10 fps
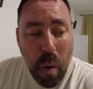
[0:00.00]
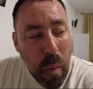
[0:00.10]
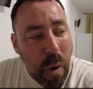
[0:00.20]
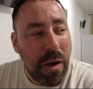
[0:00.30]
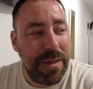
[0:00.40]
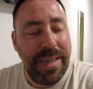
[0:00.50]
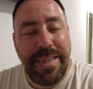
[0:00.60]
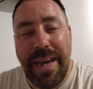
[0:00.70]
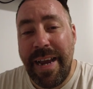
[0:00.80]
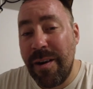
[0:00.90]
What a
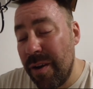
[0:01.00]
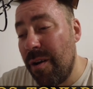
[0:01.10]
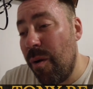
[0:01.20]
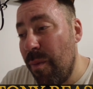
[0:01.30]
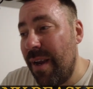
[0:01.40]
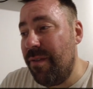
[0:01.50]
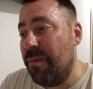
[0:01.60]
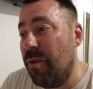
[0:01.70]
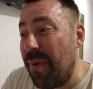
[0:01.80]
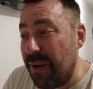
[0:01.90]
day. And I can't wait for
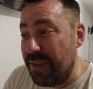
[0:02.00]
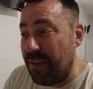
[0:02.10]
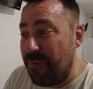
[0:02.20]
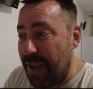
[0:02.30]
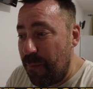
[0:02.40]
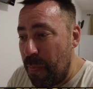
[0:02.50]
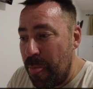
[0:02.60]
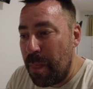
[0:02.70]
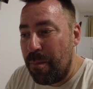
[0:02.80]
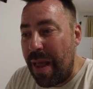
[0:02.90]
tomorrow because if it
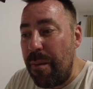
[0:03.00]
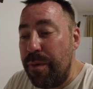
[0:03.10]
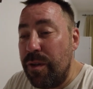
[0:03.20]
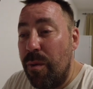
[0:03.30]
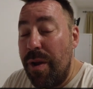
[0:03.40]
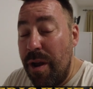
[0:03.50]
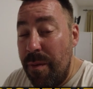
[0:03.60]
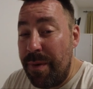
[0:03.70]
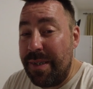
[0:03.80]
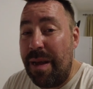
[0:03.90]
happens like we're
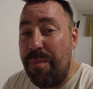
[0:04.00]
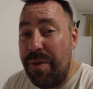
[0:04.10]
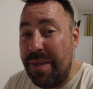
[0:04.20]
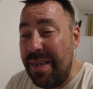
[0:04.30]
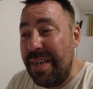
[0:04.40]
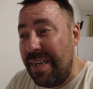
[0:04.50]
hoping it's happened,